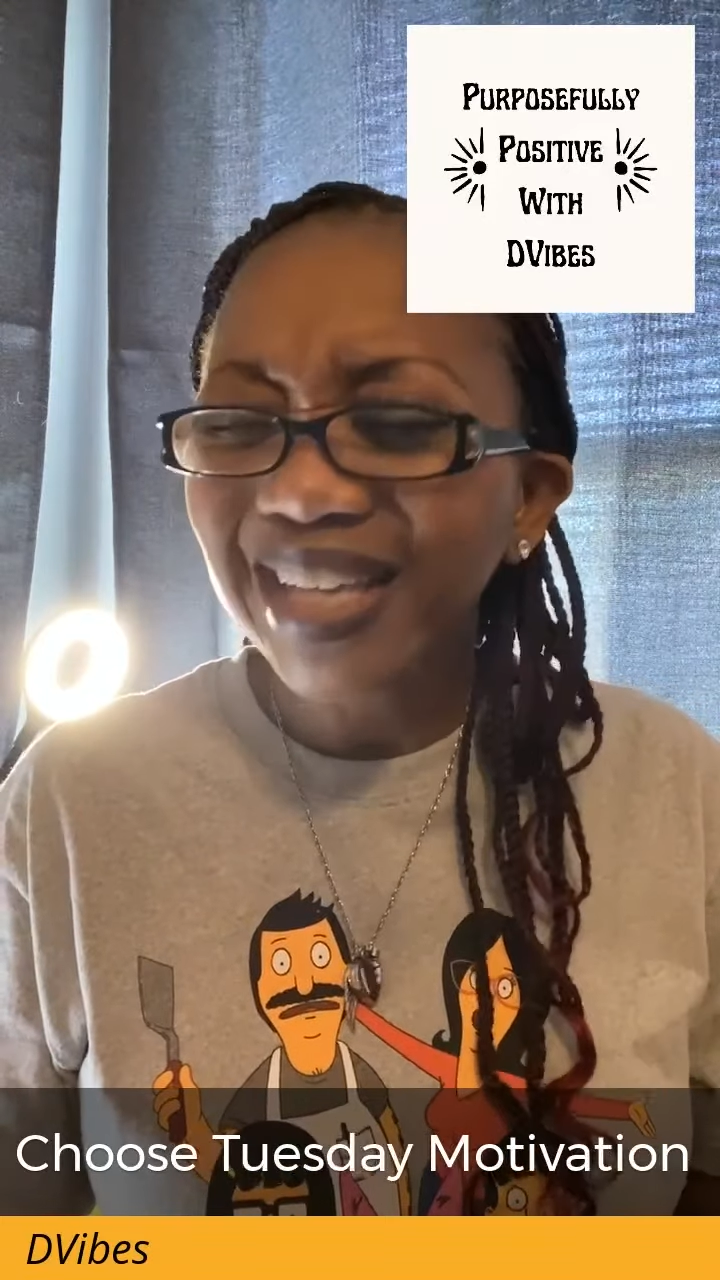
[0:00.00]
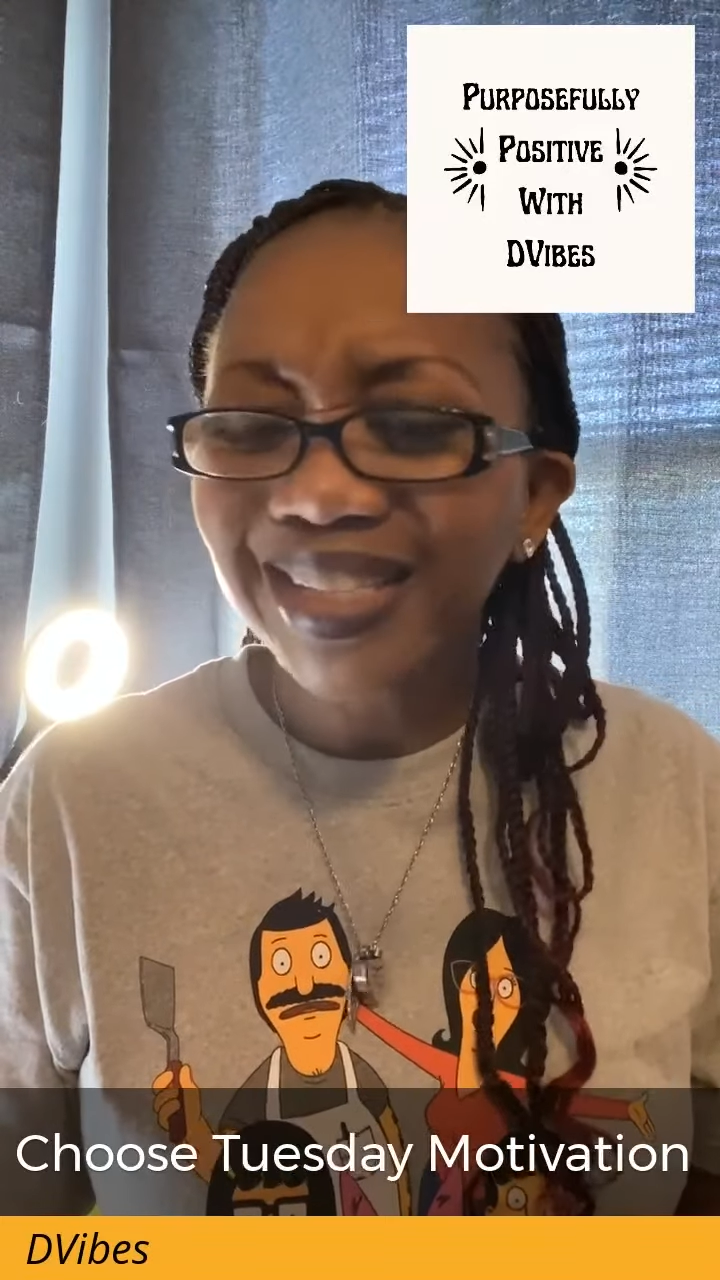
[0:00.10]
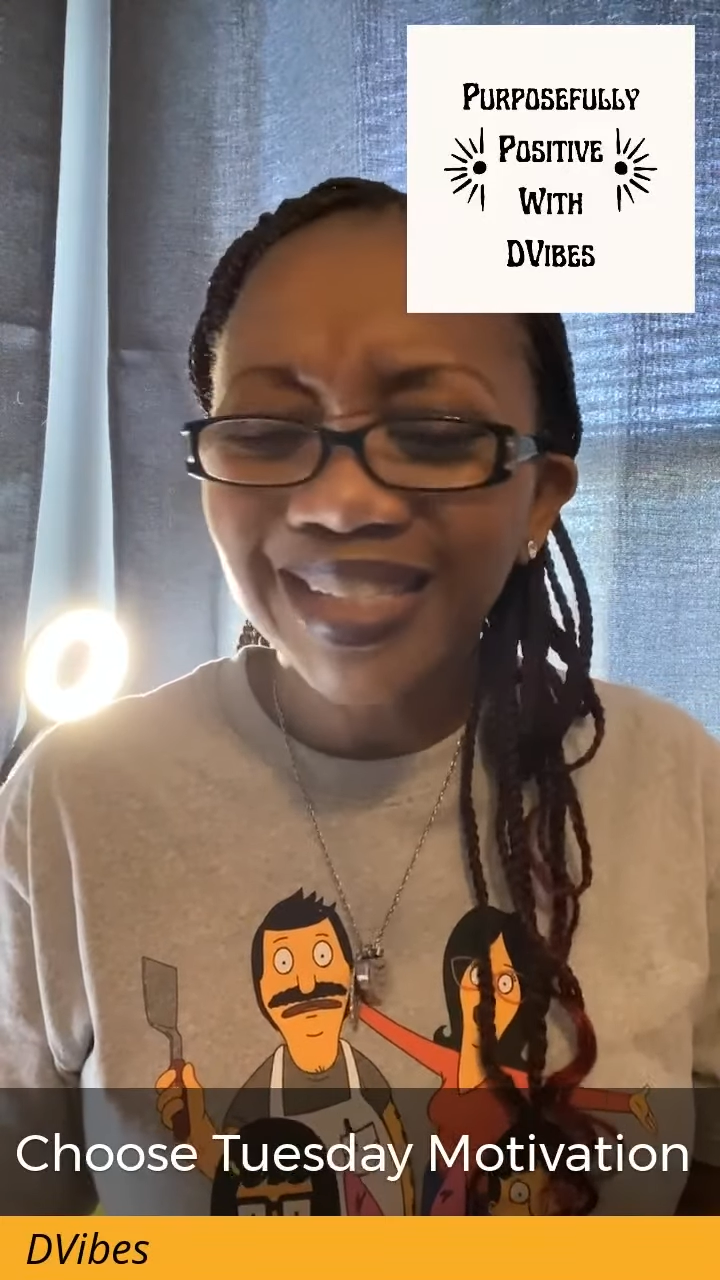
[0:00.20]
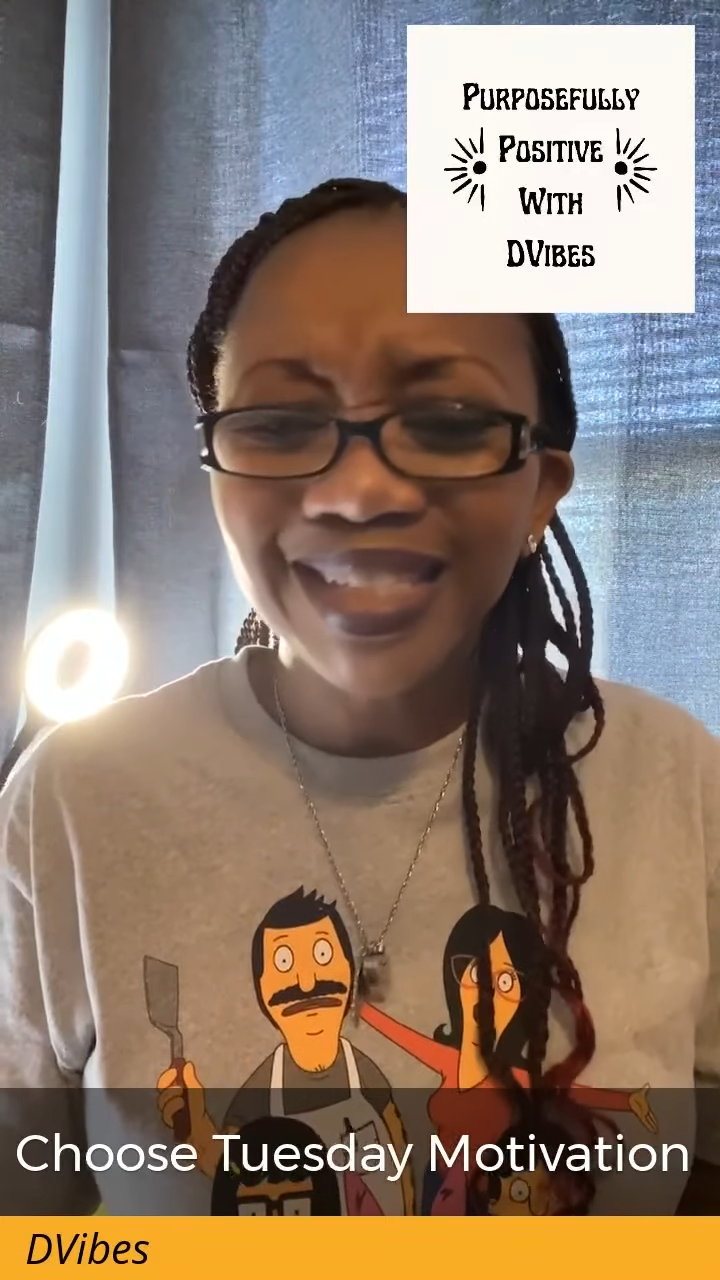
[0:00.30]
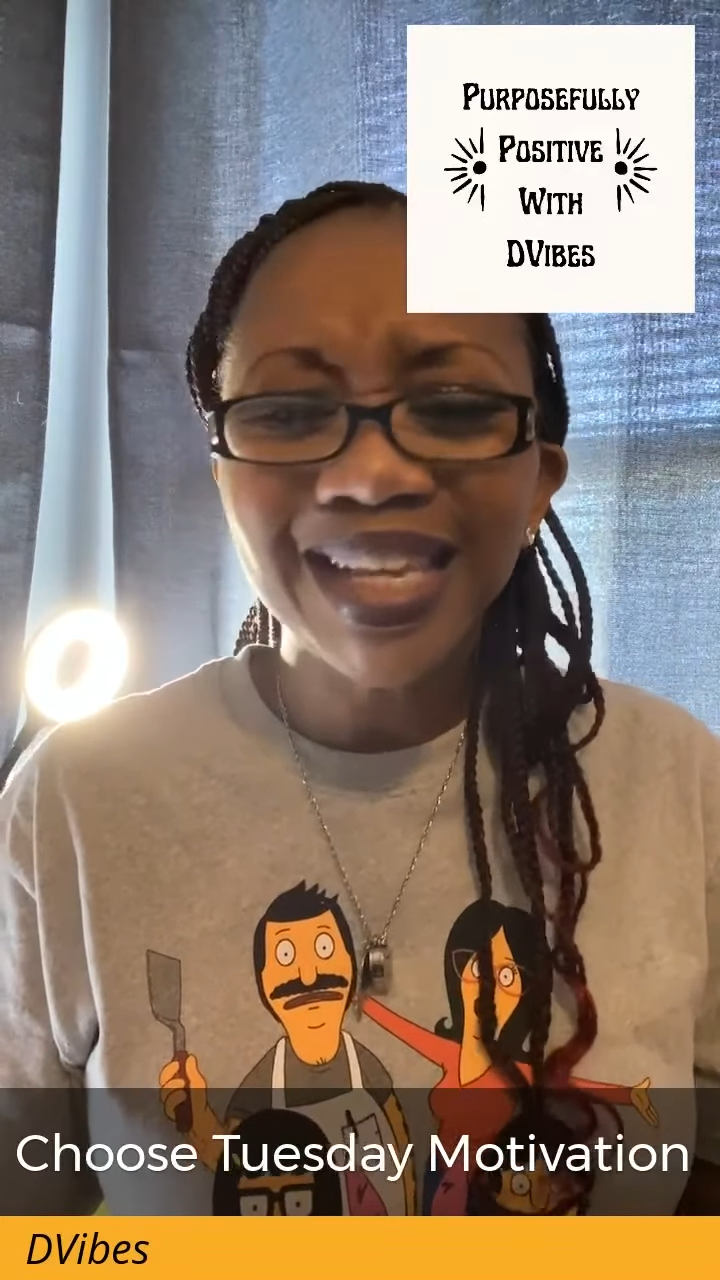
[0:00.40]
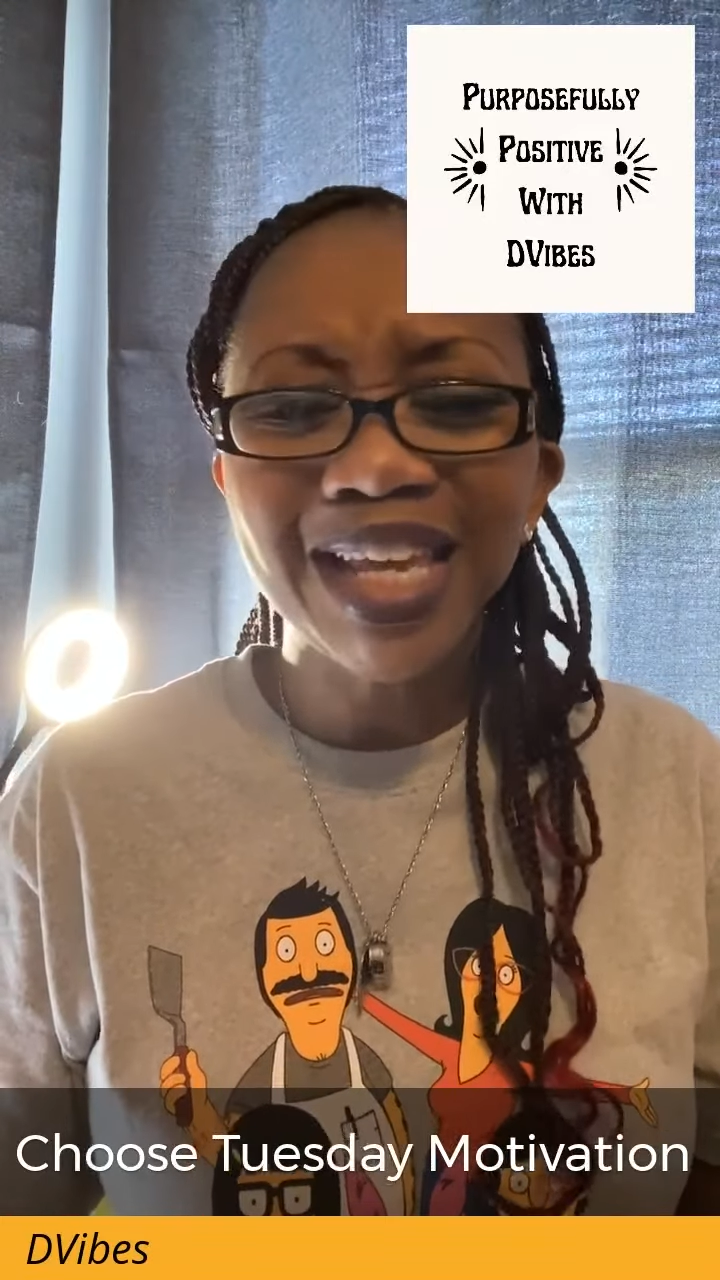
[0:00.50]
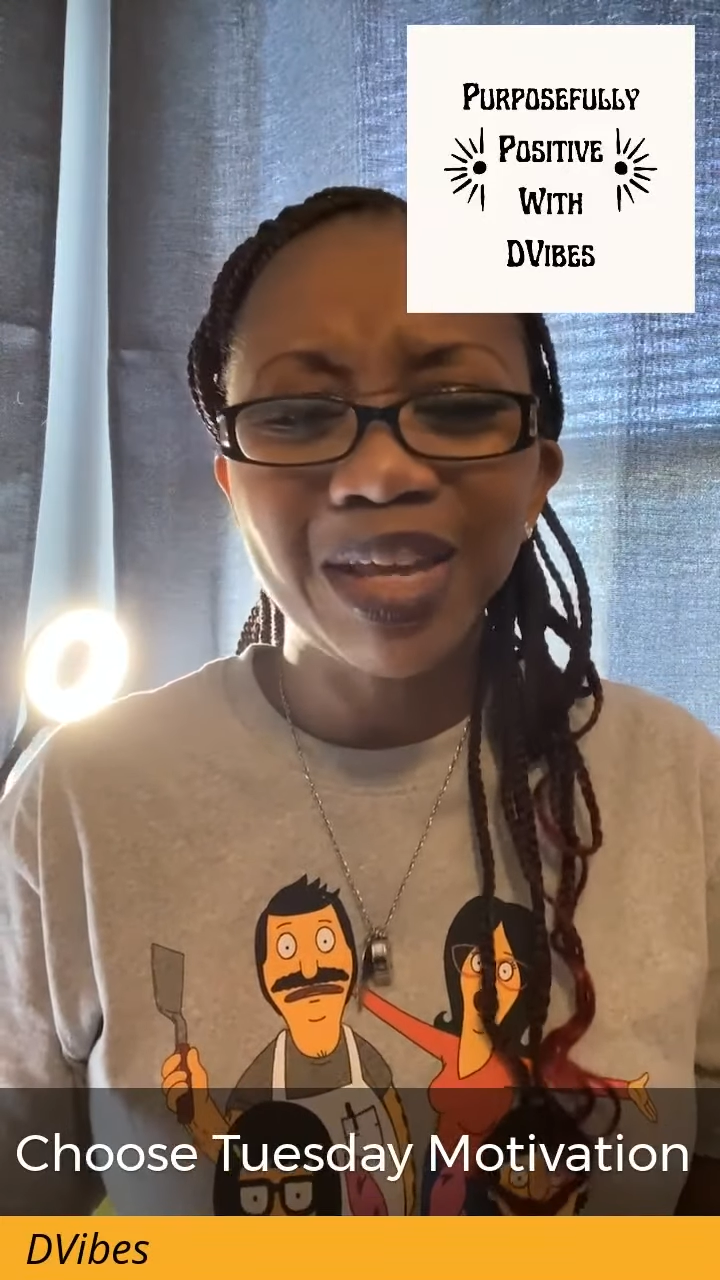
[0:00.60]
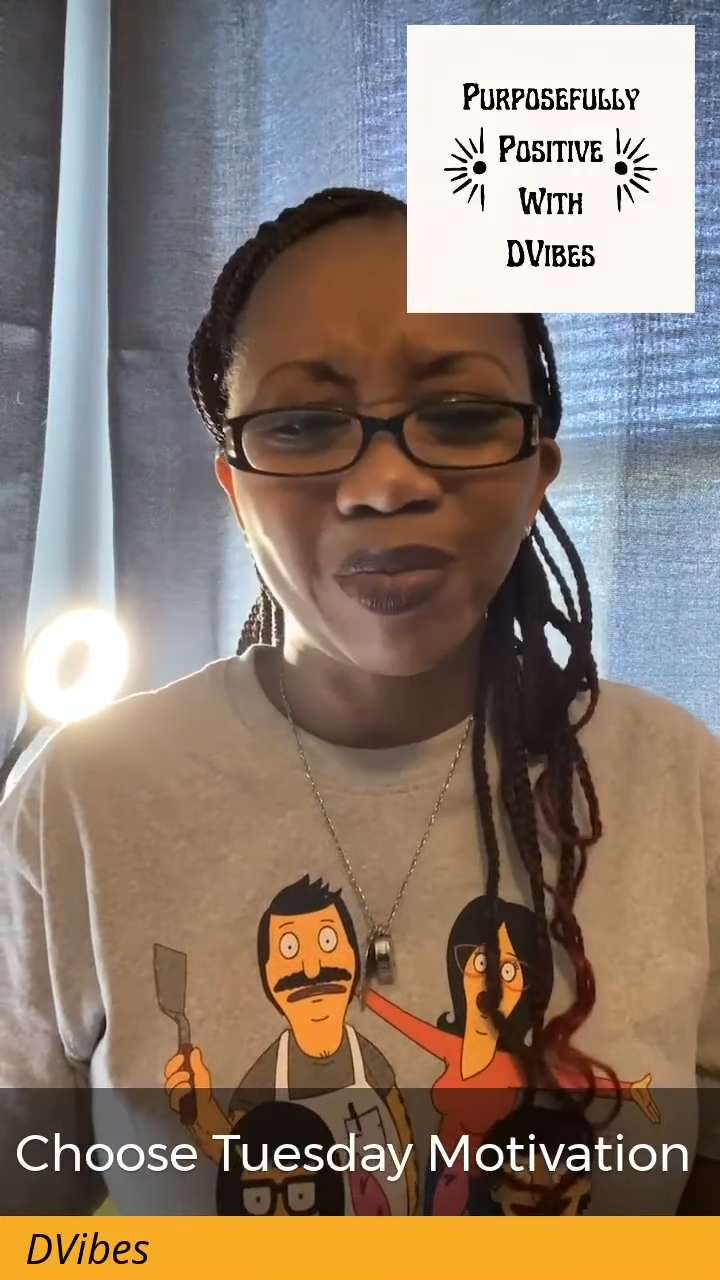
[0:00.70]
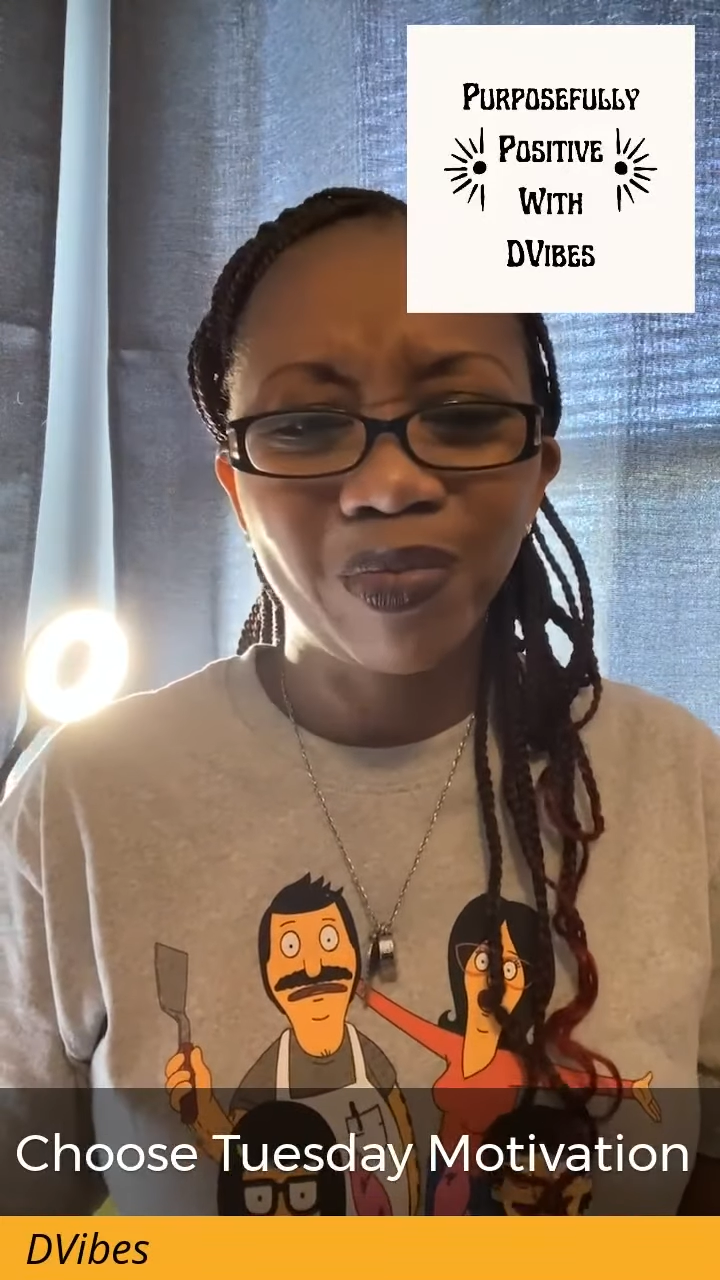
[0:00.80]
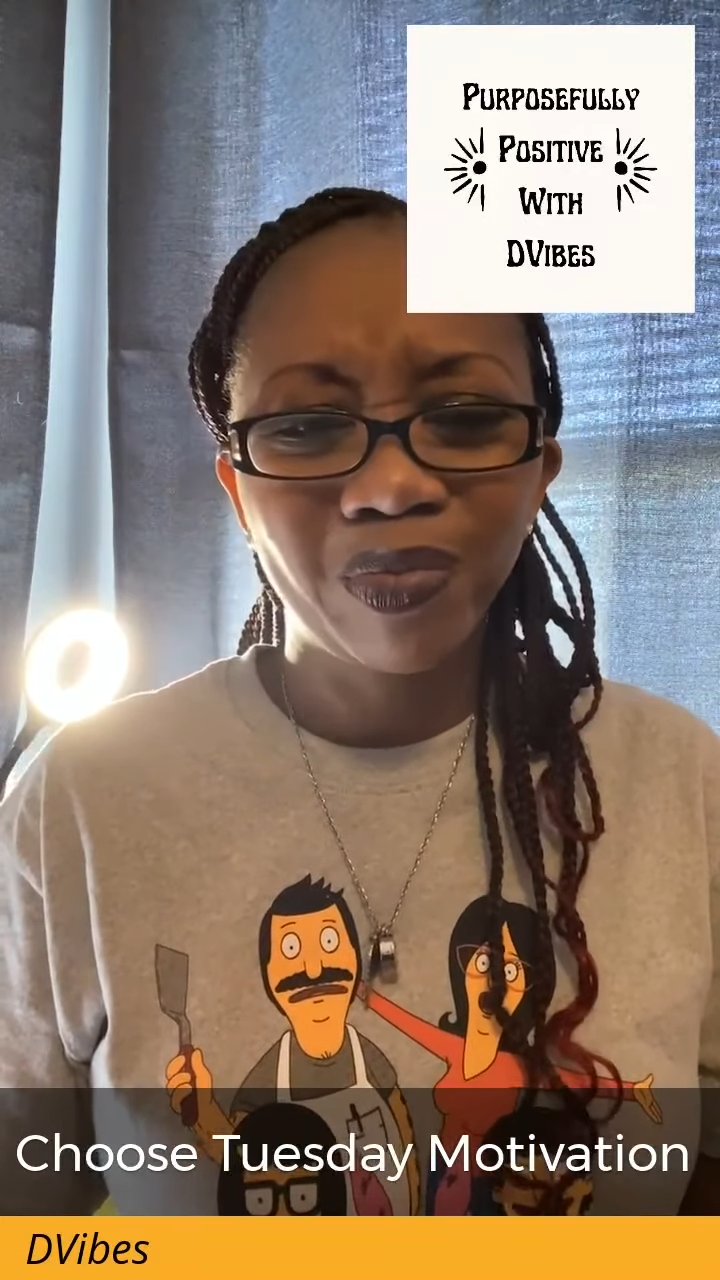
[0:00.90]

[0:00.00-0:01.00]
seem,